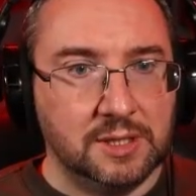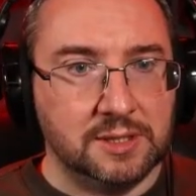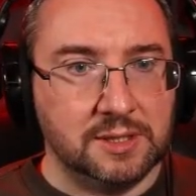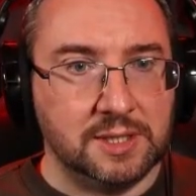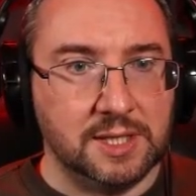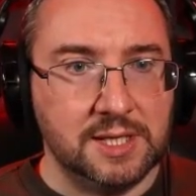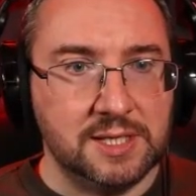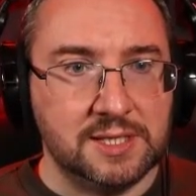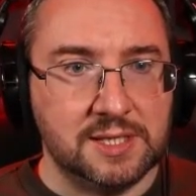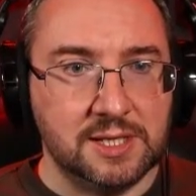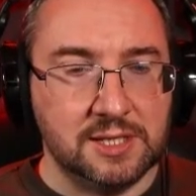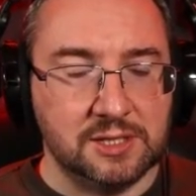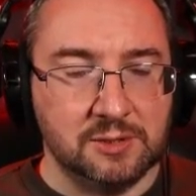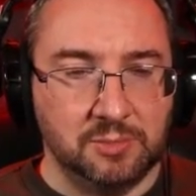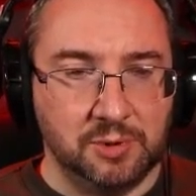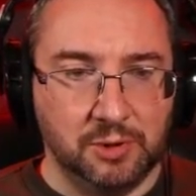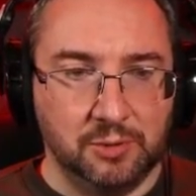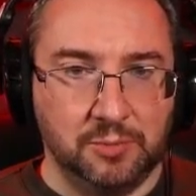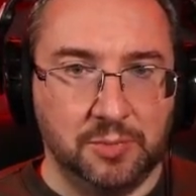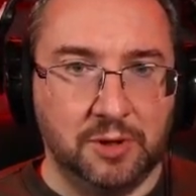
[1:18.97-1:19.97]
This is a
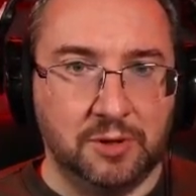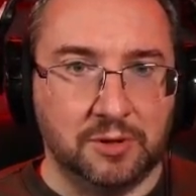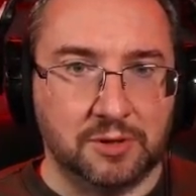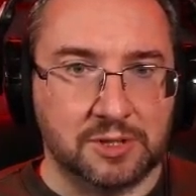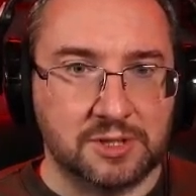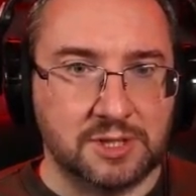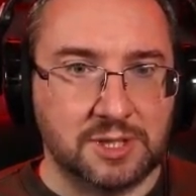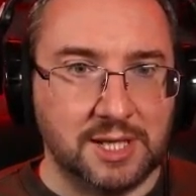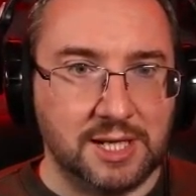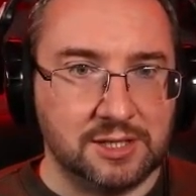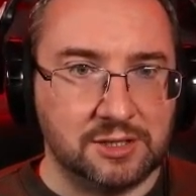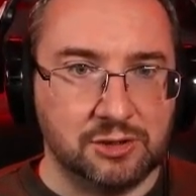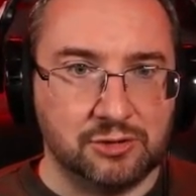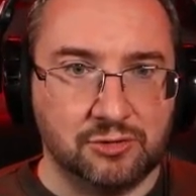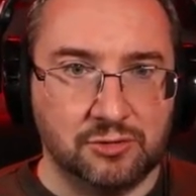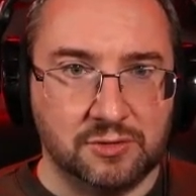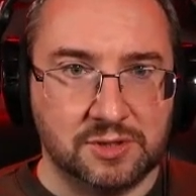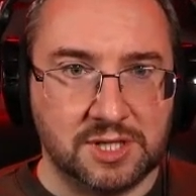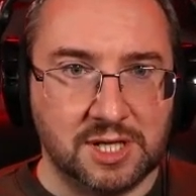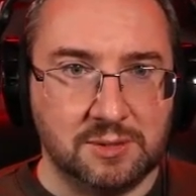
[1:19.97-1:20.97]
blue box. That's a
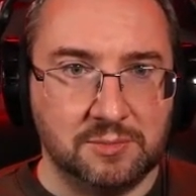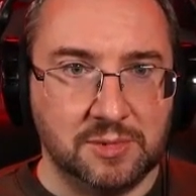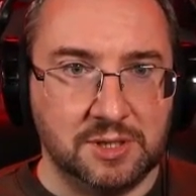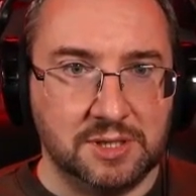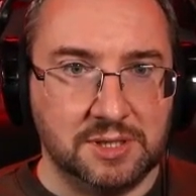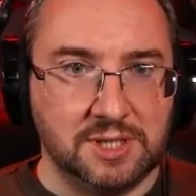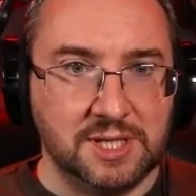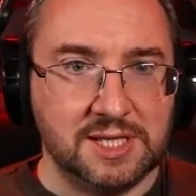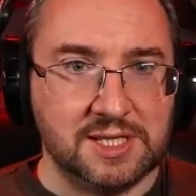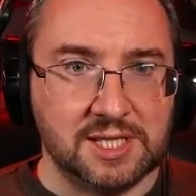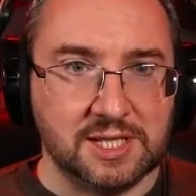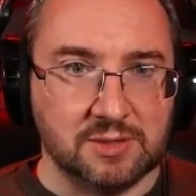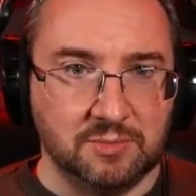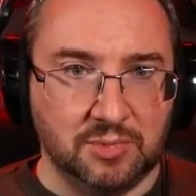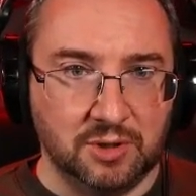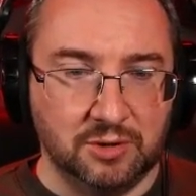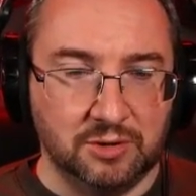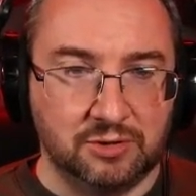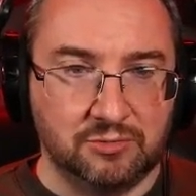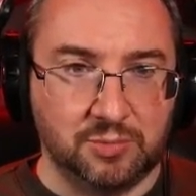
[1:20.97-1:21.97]
true statement. This is a
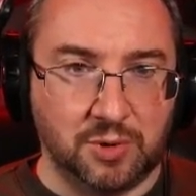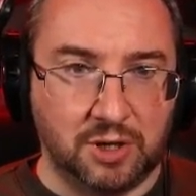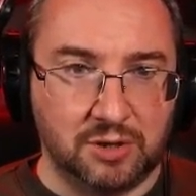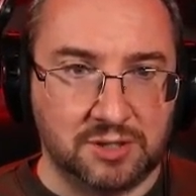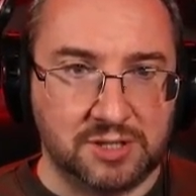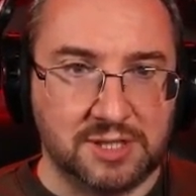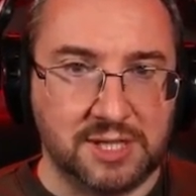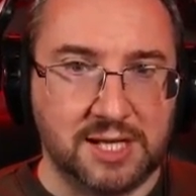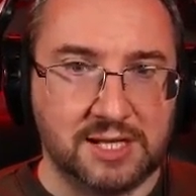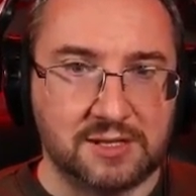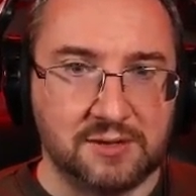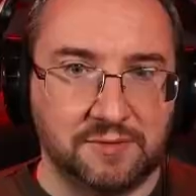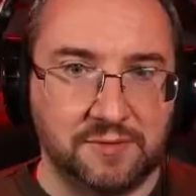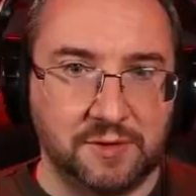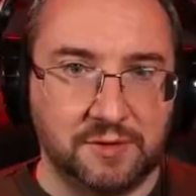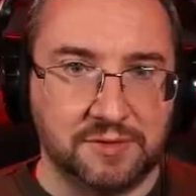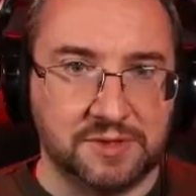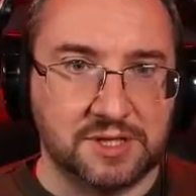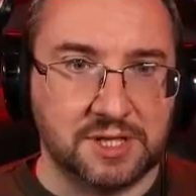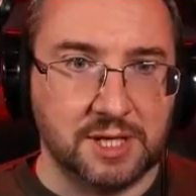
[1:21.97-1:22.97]
blue box. That's a
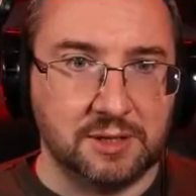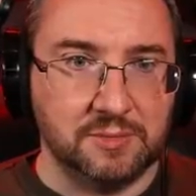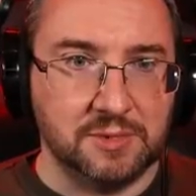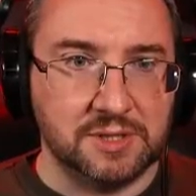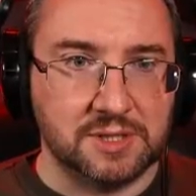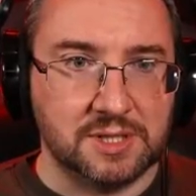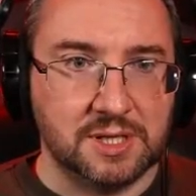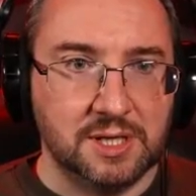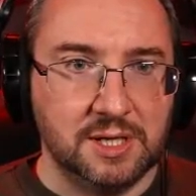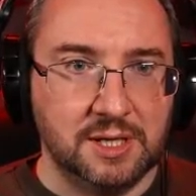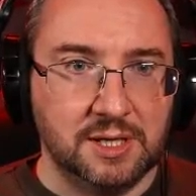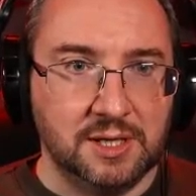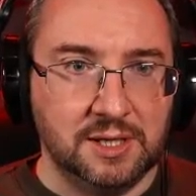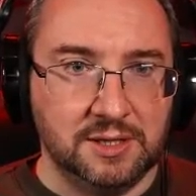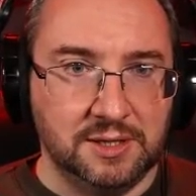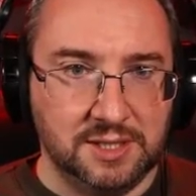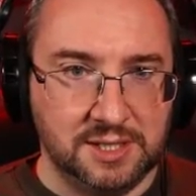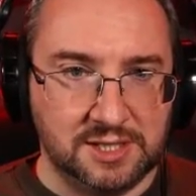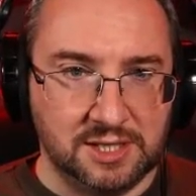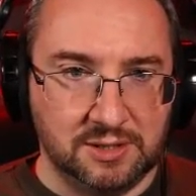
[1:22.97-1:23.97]
false statement.
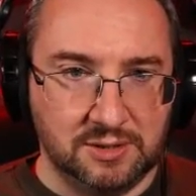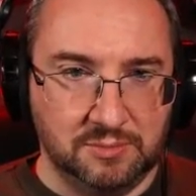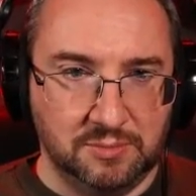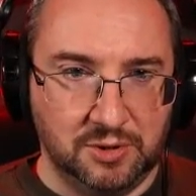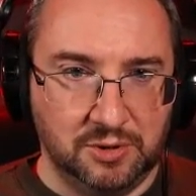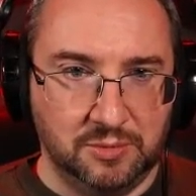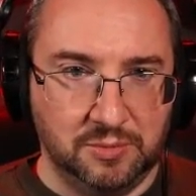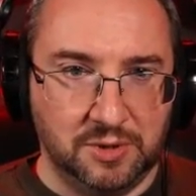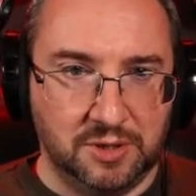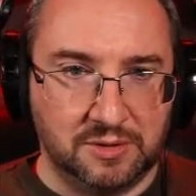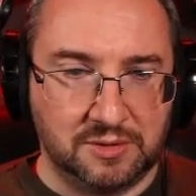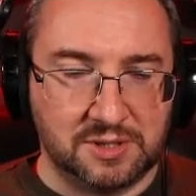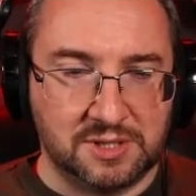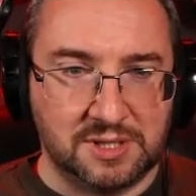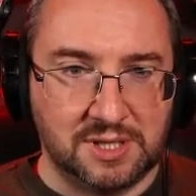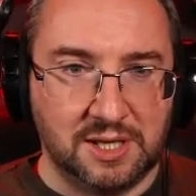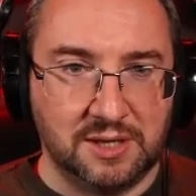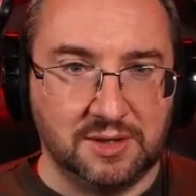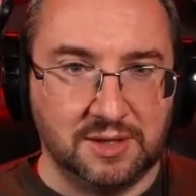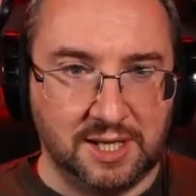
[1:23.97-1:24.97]
This is a blue
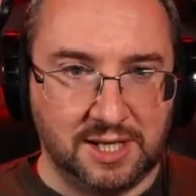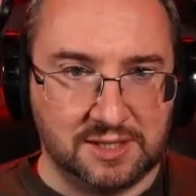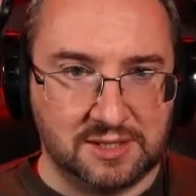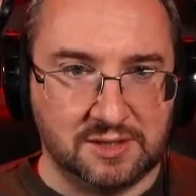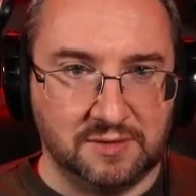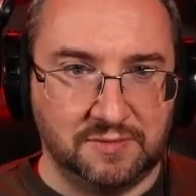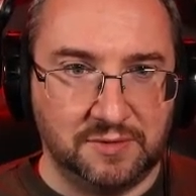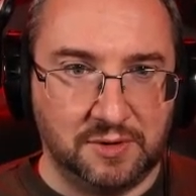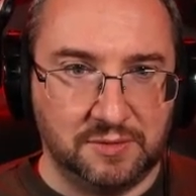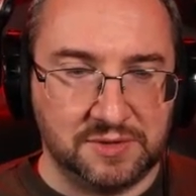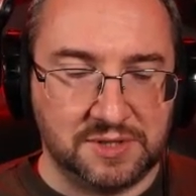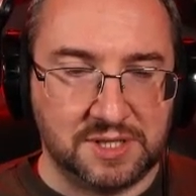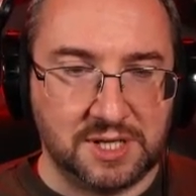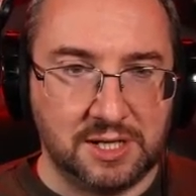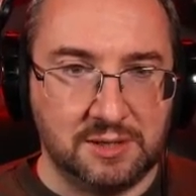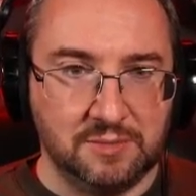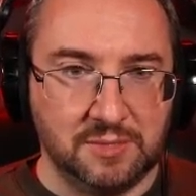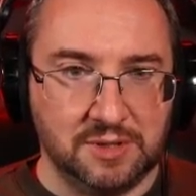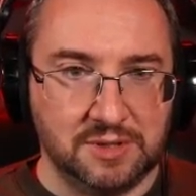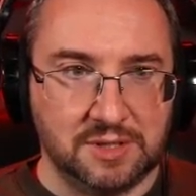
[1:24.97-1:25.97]
box. That's a false
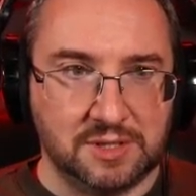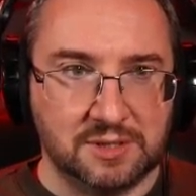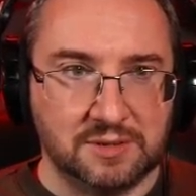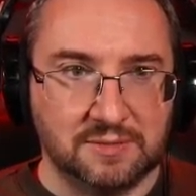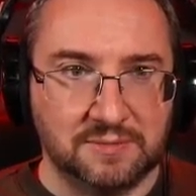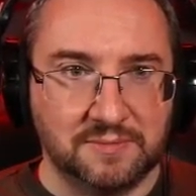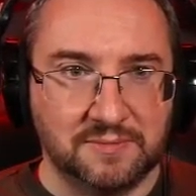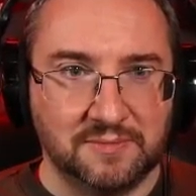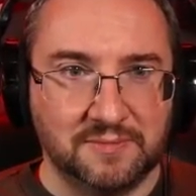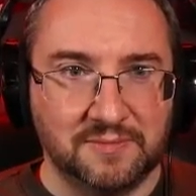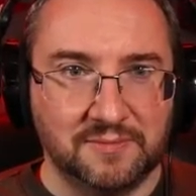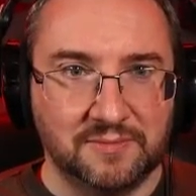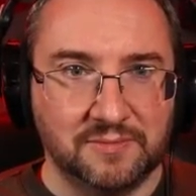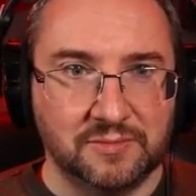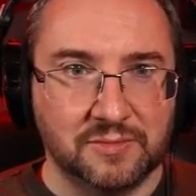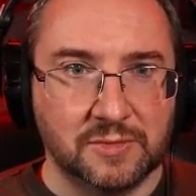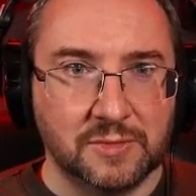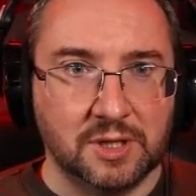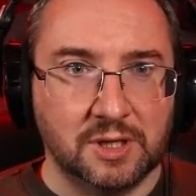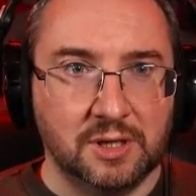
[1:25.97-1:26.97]
statement.
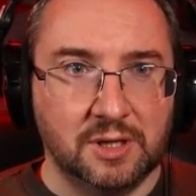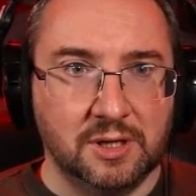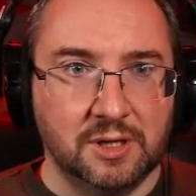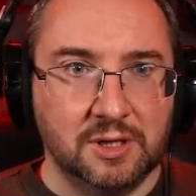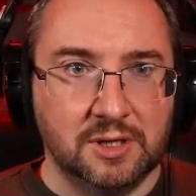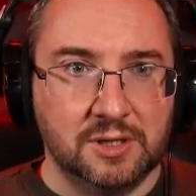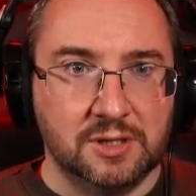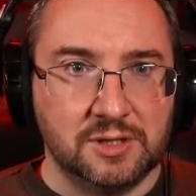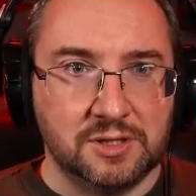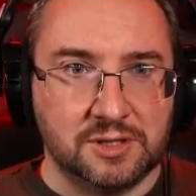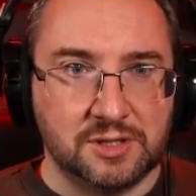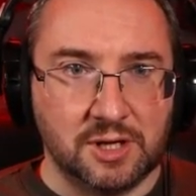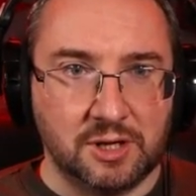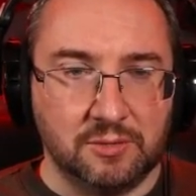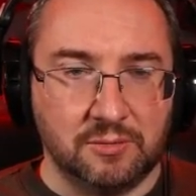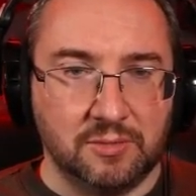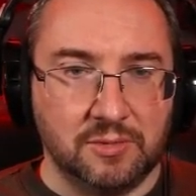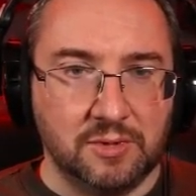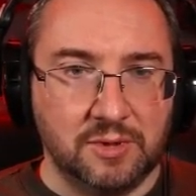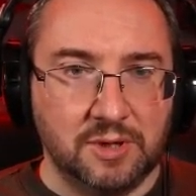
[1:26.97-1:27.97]

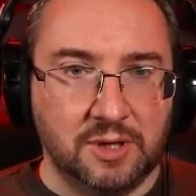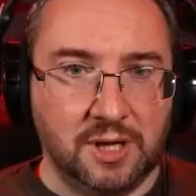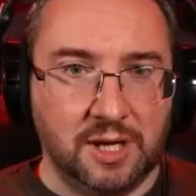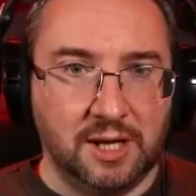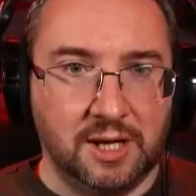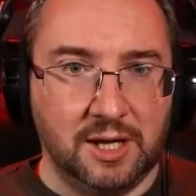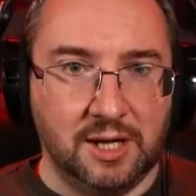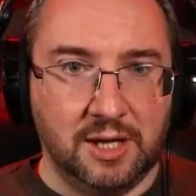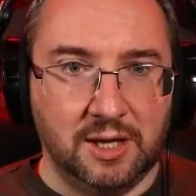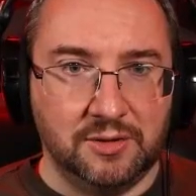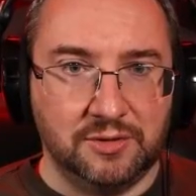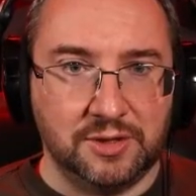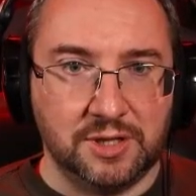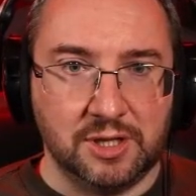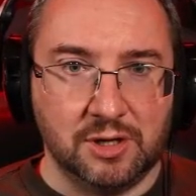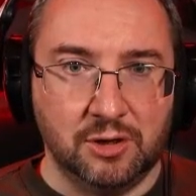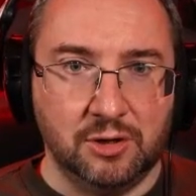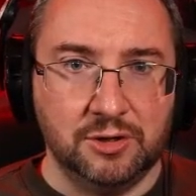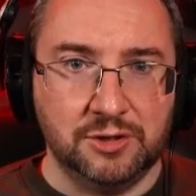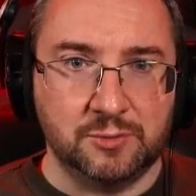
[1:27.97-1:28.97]
So,
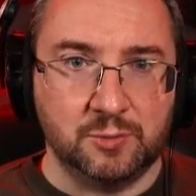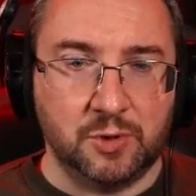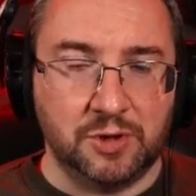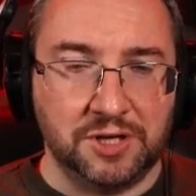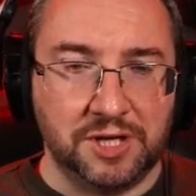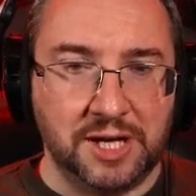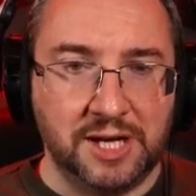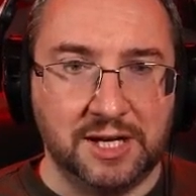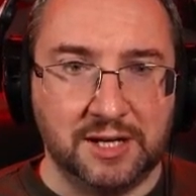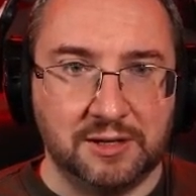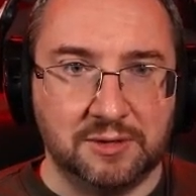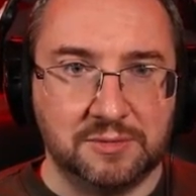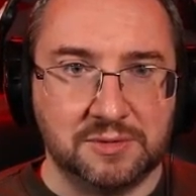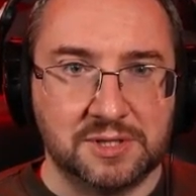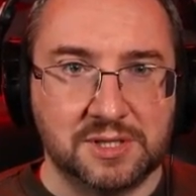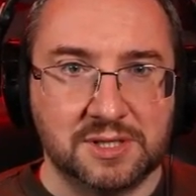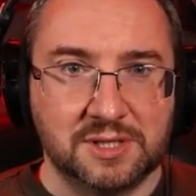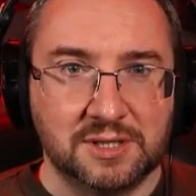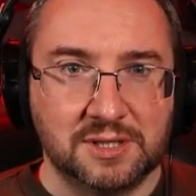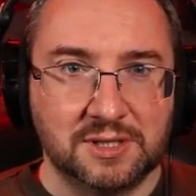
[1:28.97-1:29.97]
the odd one
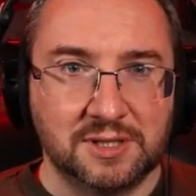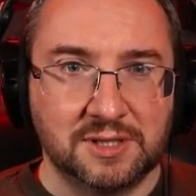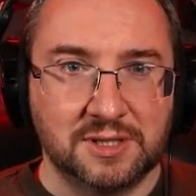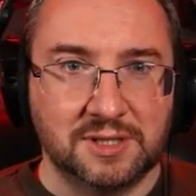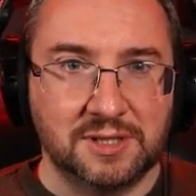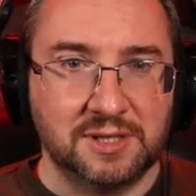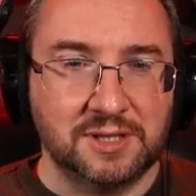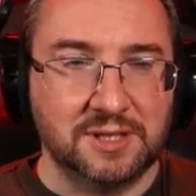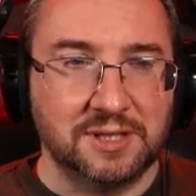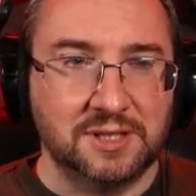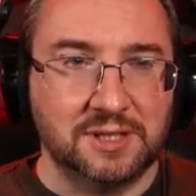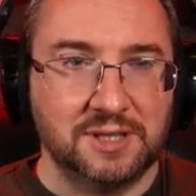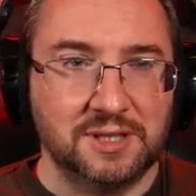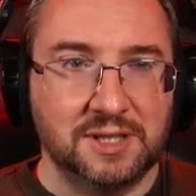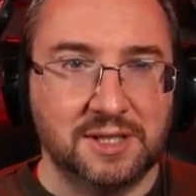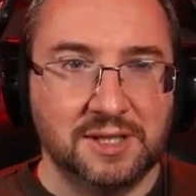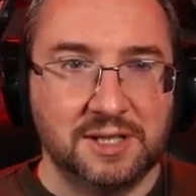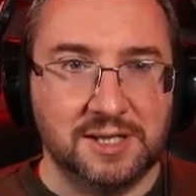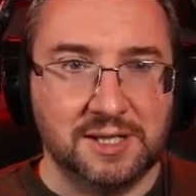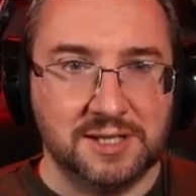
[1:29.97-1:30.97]
out
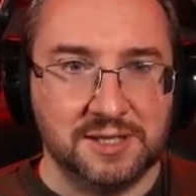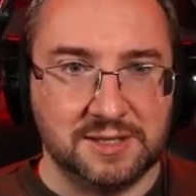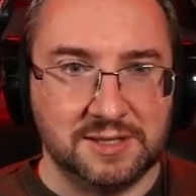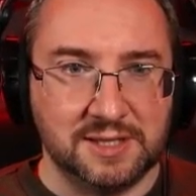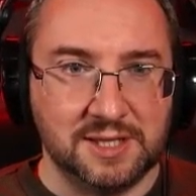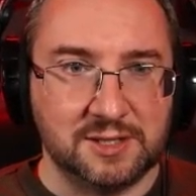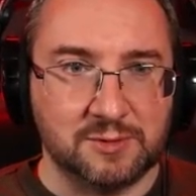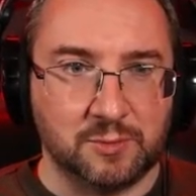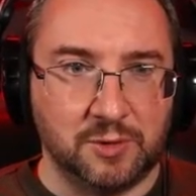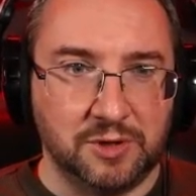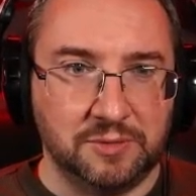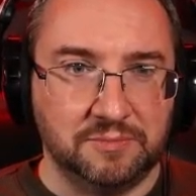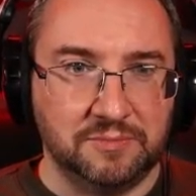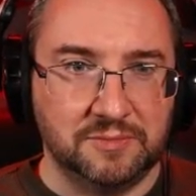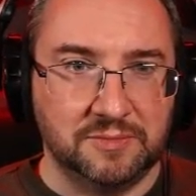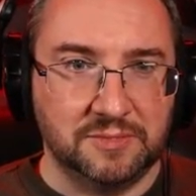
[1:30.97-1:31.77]
is this one.